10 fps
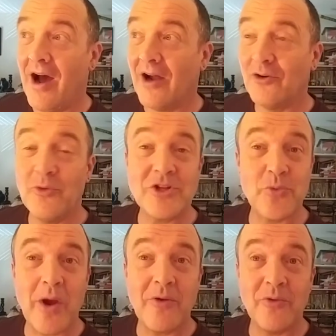
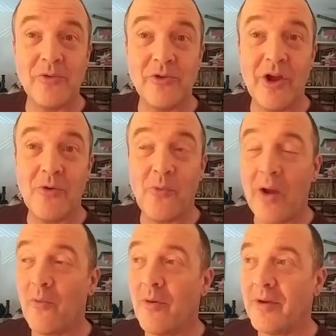rich white young
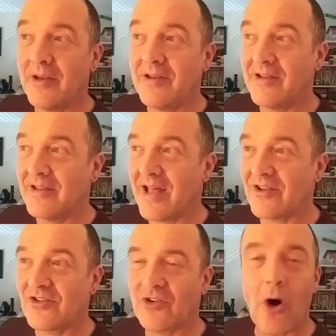white woman,
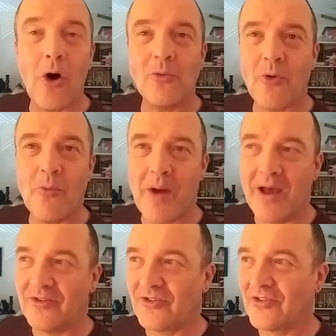that's all
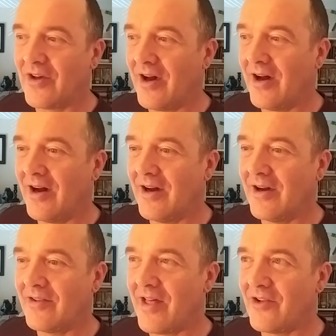romance
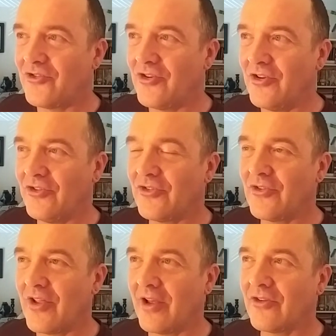that she's
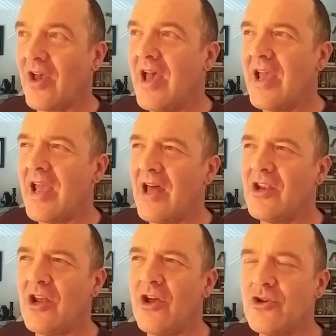thinking.
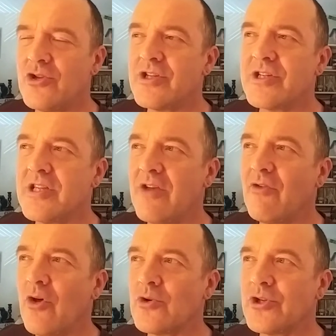And this is
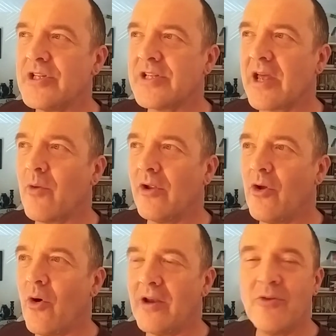even though she's like, well,
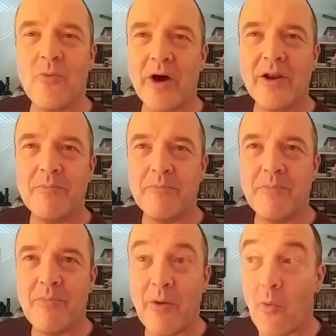no, I didn't want to
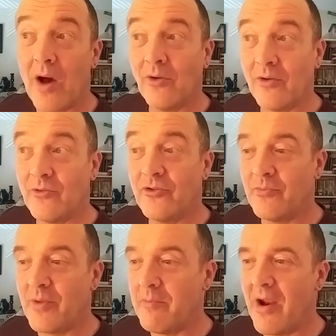be well to
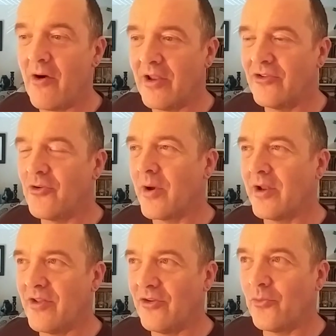be married to one of these